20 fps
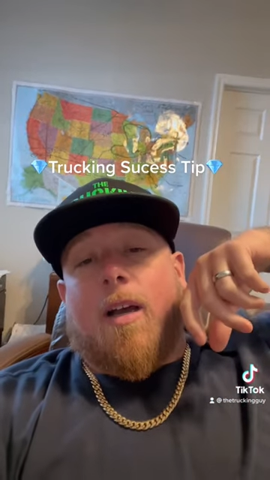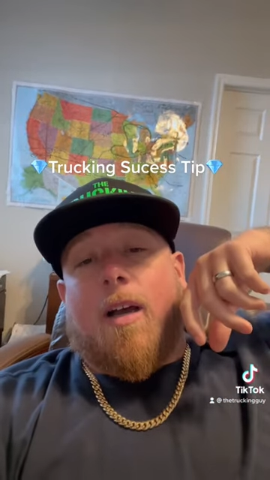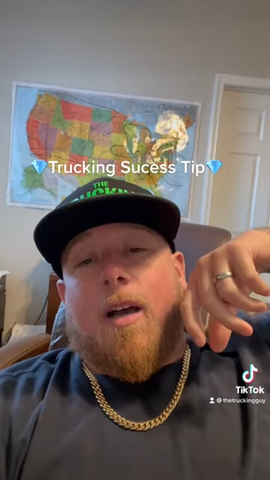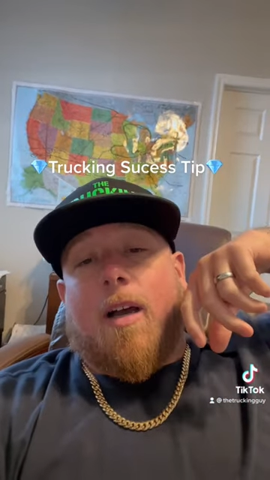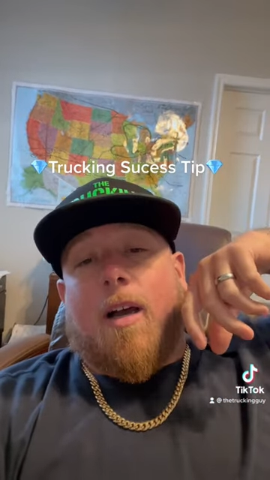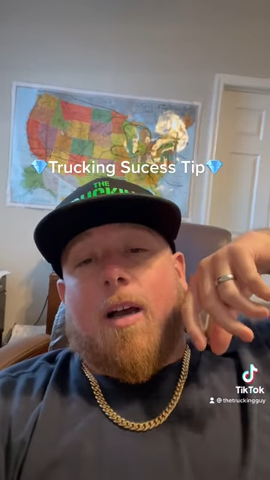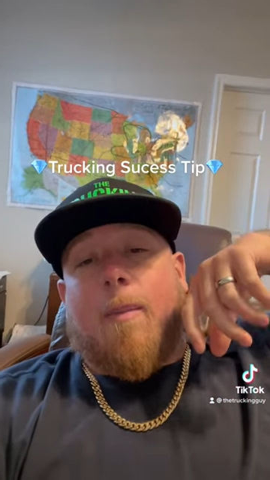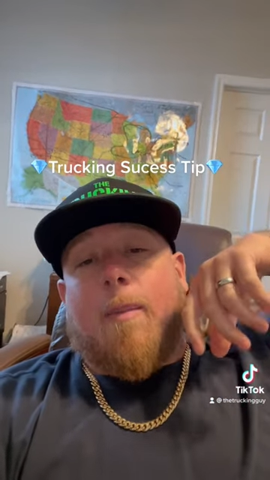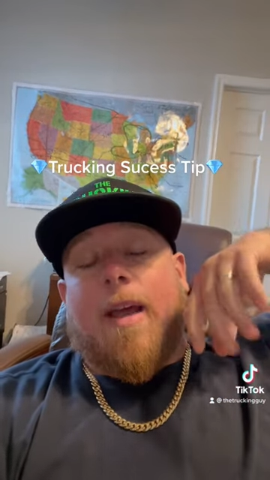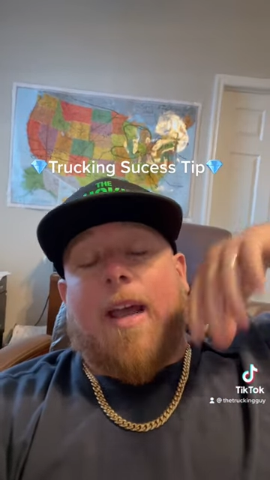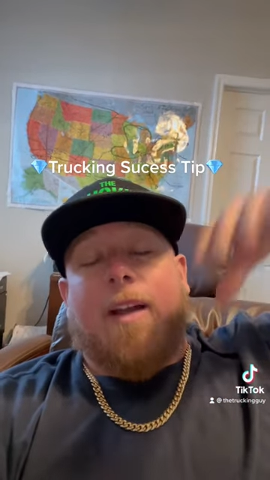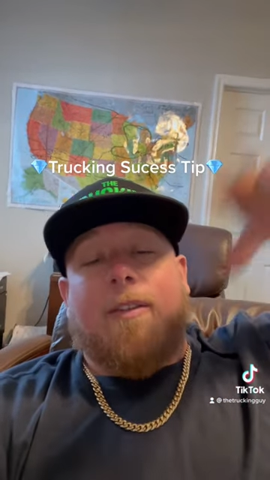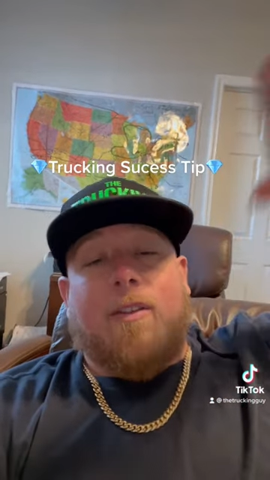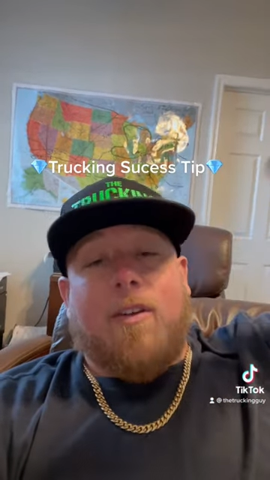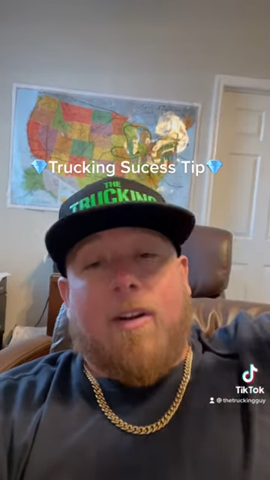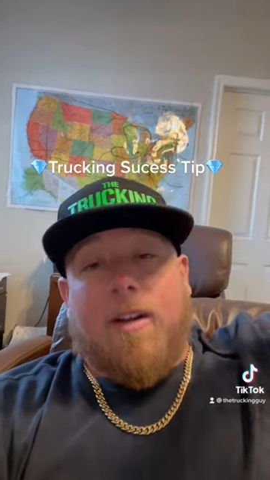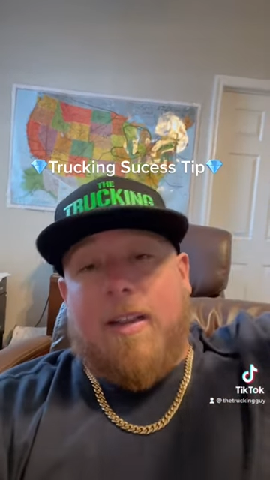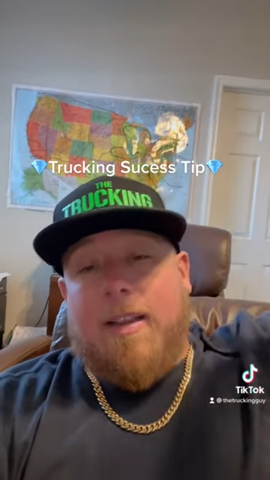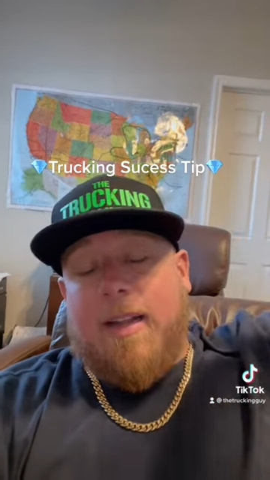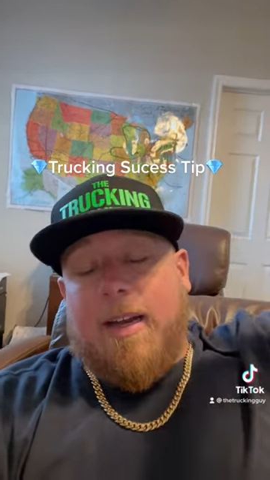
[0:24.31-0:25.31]

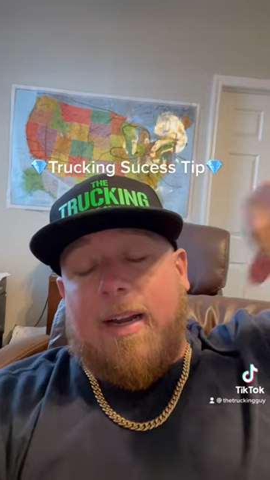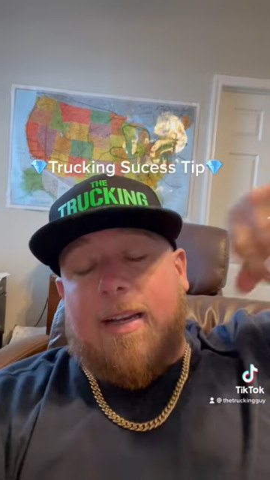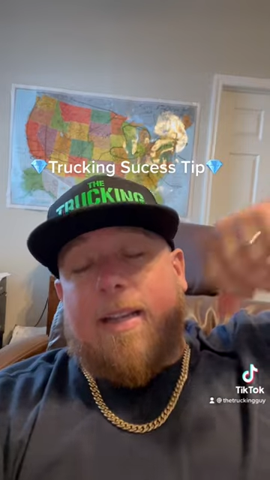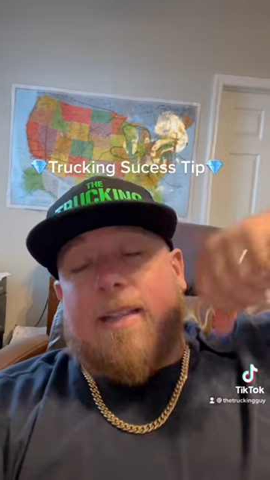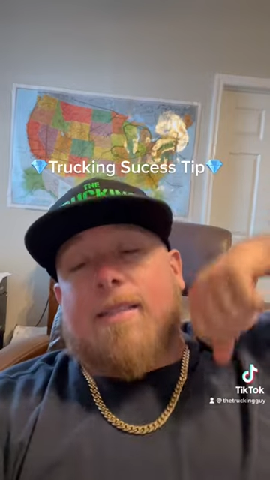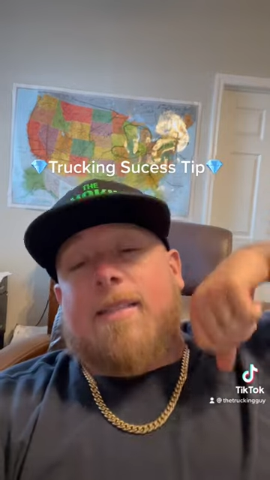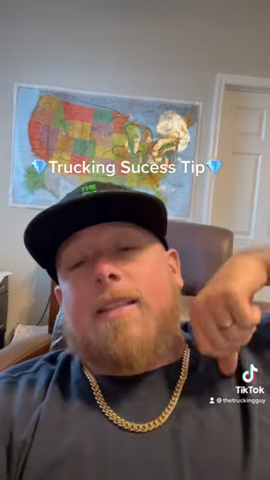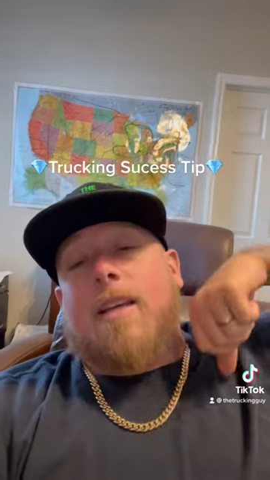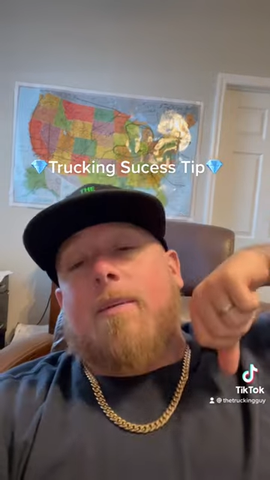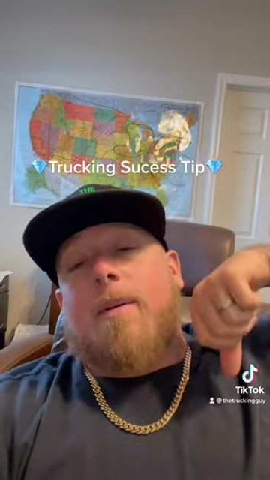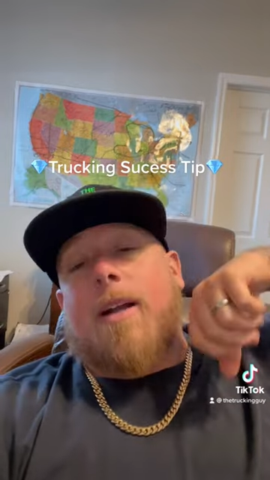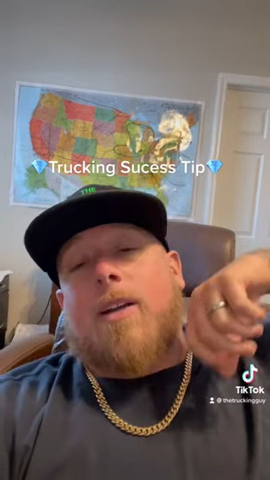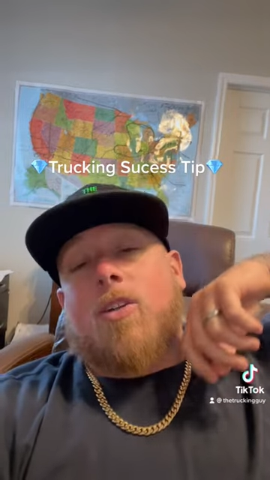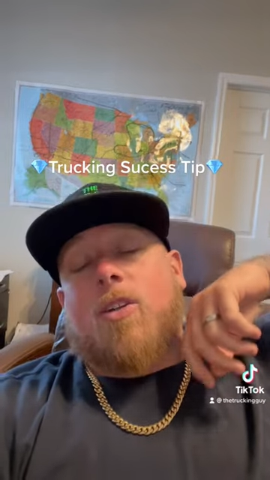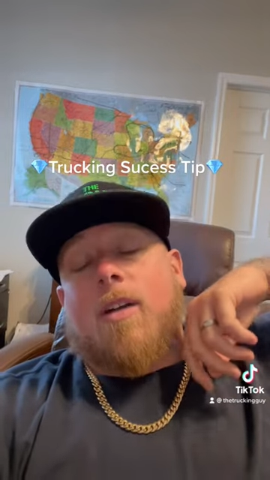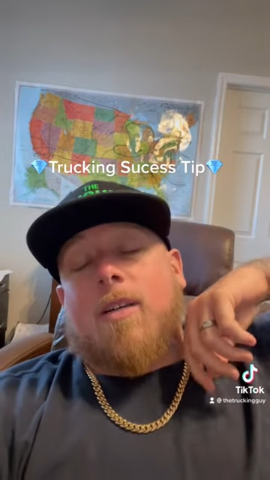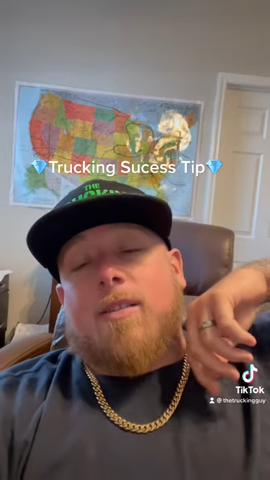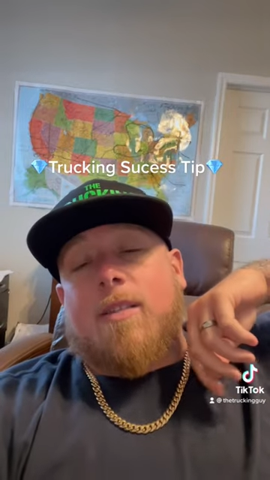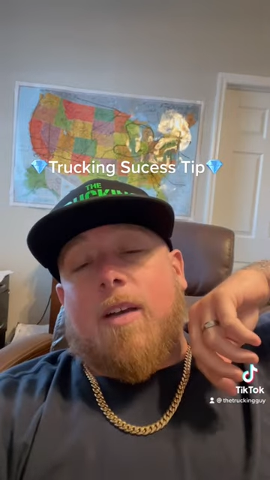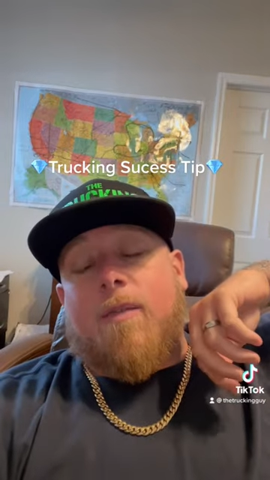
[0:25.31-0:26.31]
after, and then I did
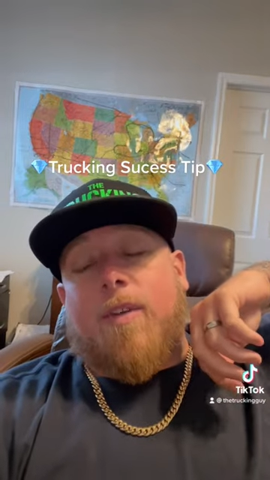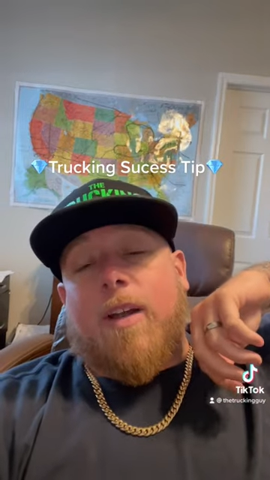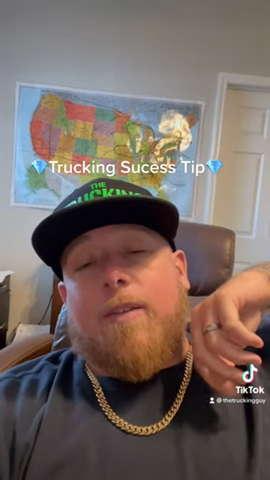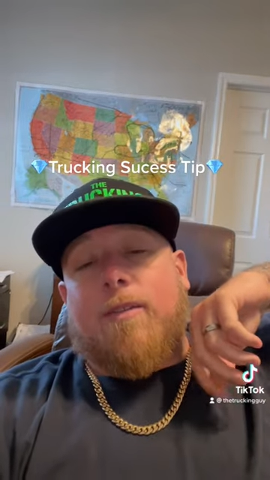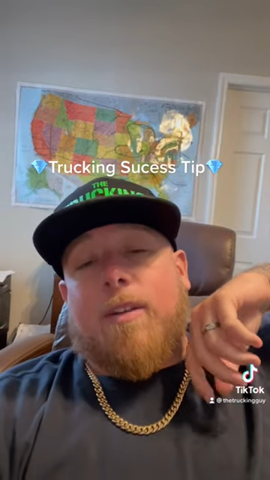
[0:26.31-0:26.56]
semi-truck stuff